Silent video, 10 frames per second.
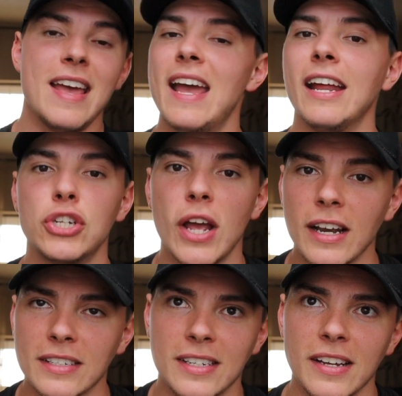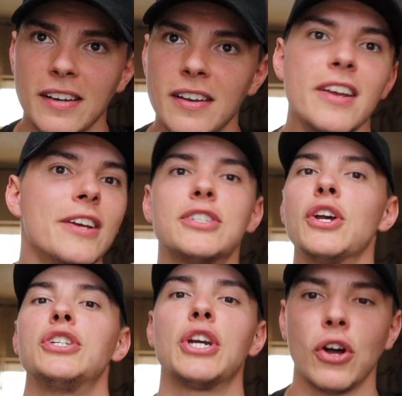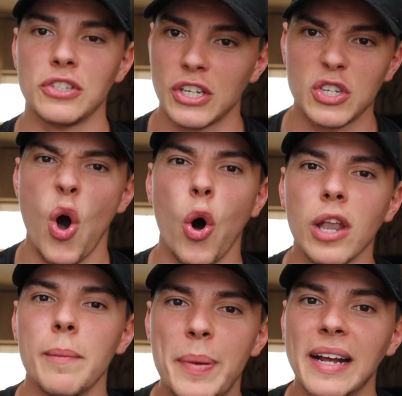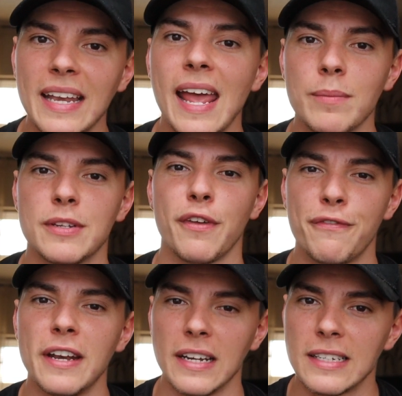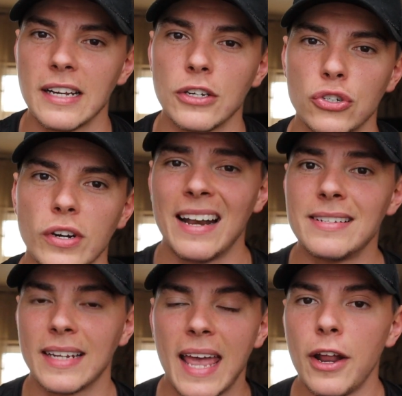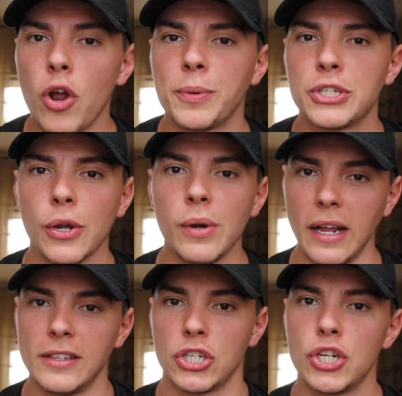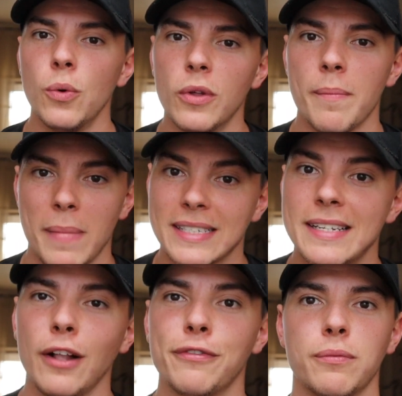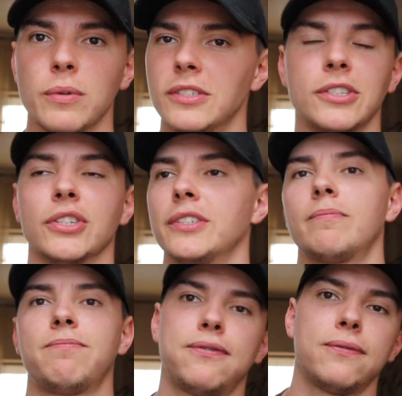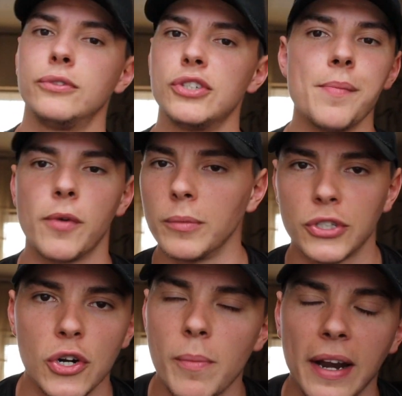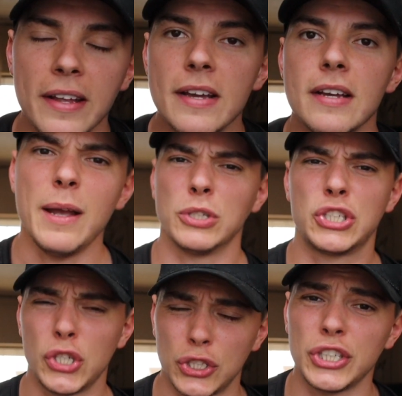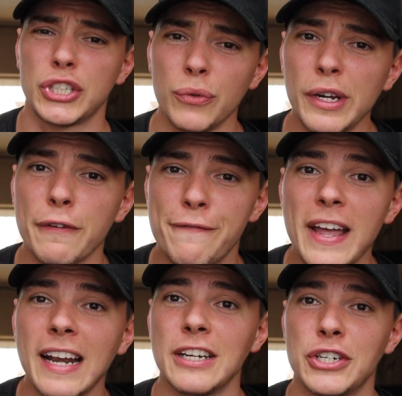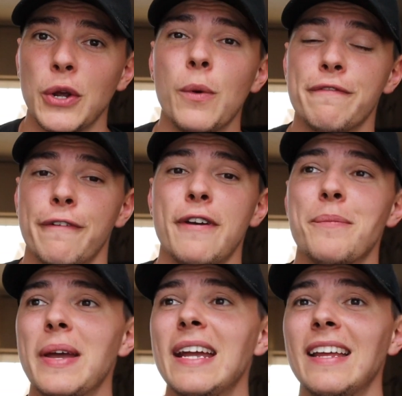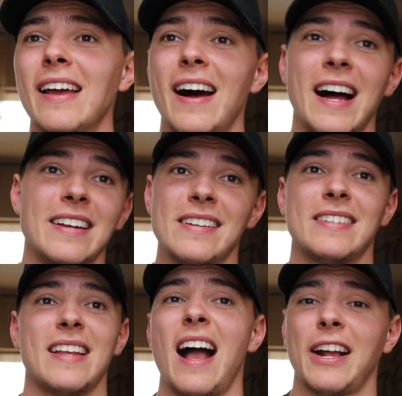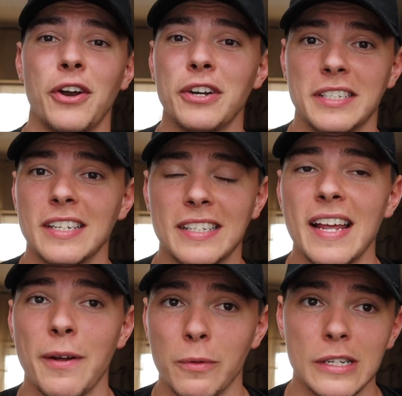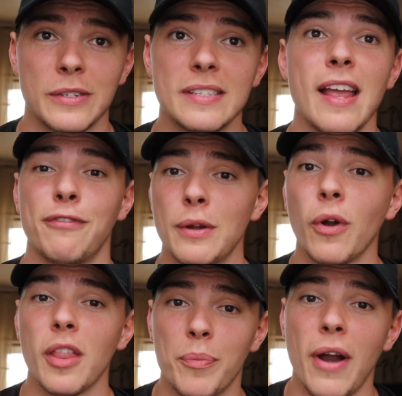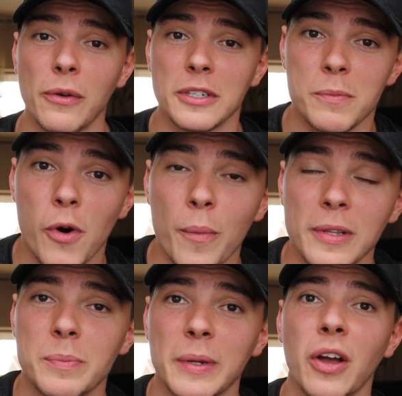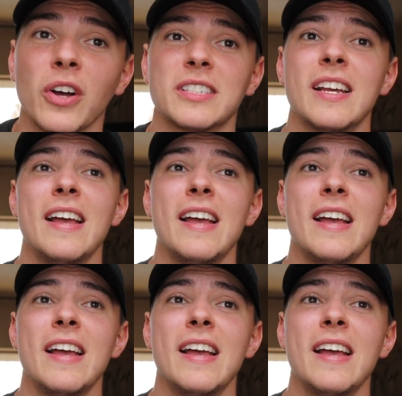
AJ Ellison, Sergi Constance, all the big names of the fitness industry. And to get an opportunity to shoot with them myself was just dream come true, man. It was such a surreal feeling shooting for Fit Media, and I can honestly say it was definitely one of the proudest moments because,